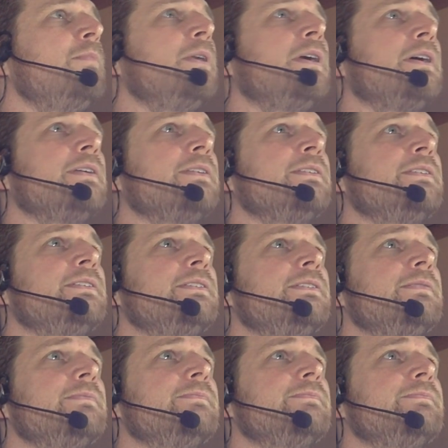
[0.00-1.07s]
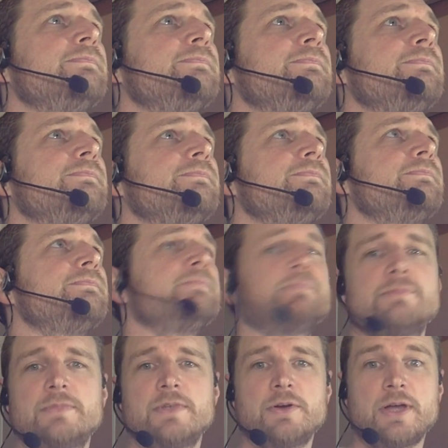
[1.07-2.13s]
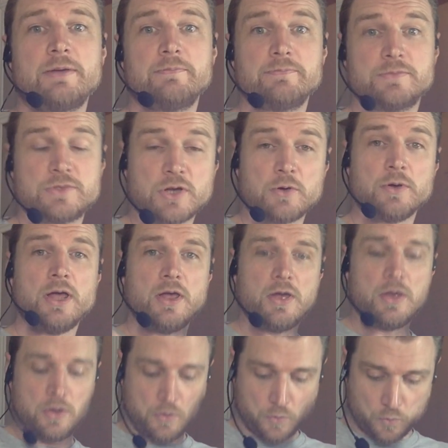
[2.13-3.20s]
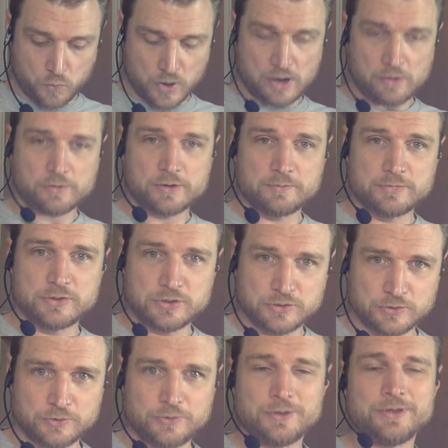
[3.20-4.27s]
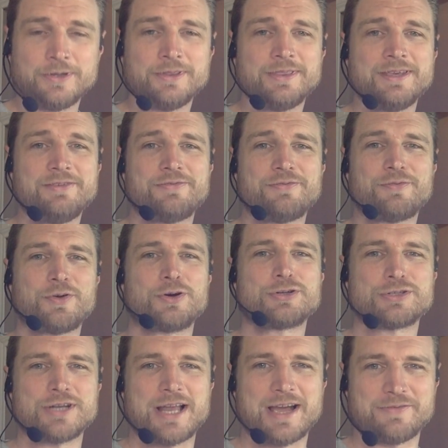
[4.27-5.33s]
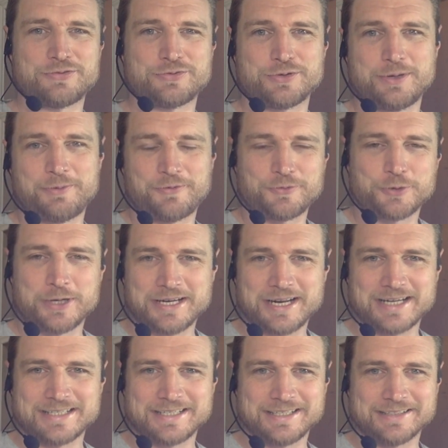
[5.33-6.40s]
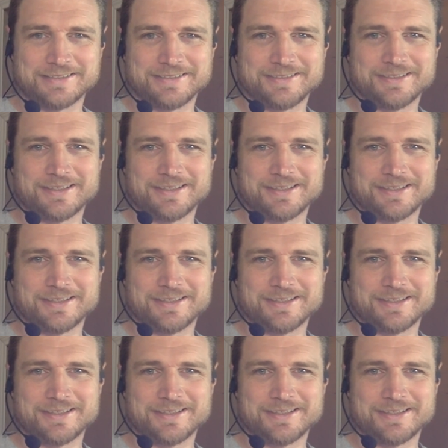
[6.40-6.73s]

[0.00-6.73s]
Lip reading: pause this. Okay, so welcome to the first live stream of 2019.